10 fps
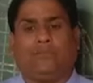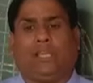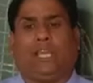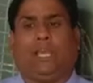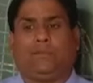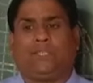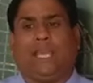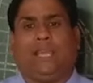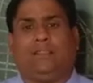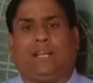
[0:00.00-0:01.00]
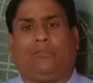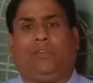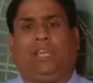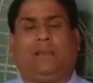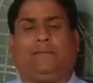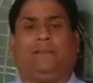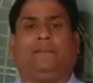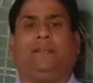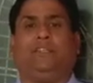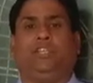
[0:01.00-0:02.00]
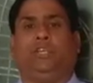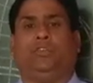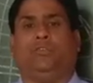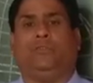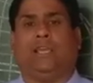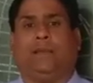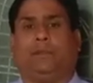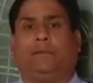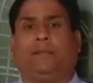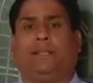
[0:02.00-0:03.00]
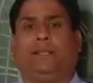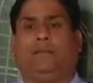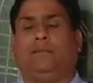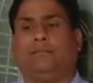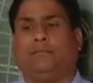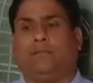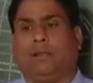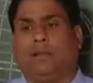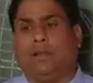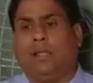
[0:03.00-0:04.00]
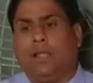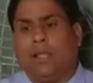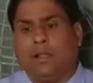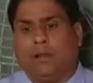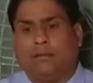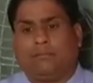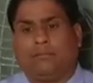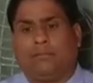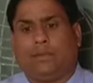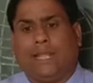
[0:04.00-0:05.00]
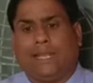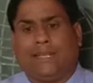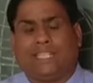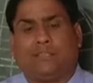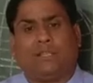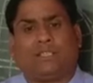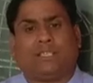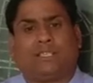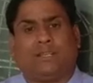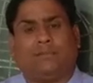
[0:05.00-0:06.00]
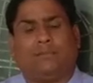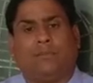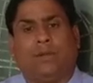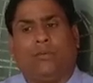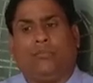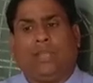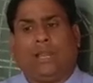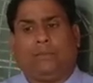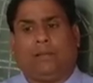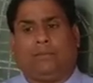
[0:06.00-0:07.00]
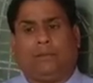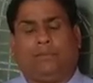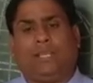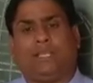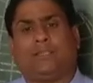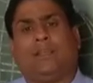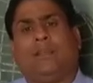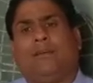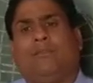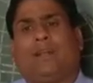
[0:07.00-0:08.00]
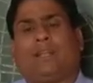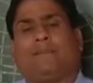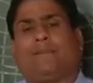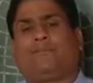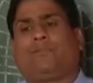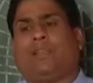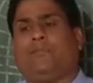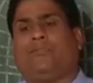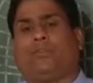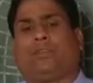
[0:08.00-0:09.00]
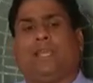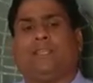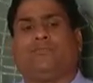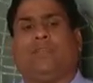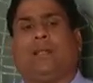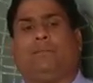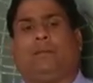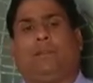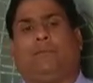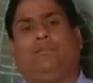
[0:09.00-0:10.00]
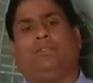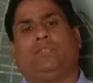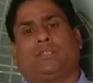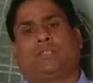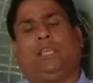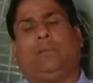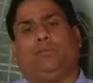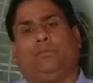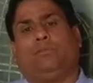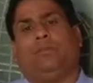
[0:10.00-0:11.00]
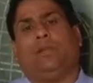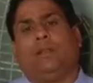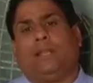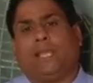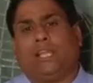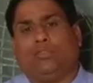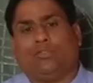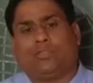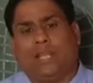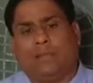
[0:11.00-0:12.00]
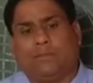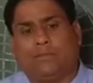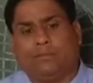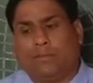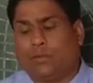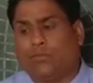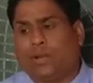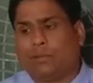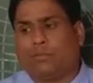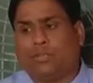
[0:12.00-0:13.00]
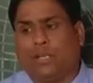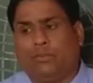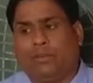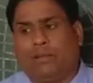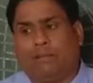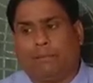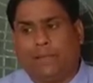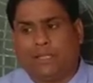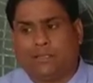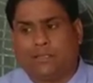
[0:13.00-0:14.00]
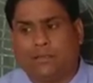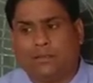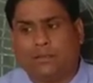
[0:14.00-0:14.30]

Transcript: keep saying that we have given zero, we have given like decimal system, we have developed this. Whatever 3-4 things we have developed, we just keep on taking those names. But what about the new developments?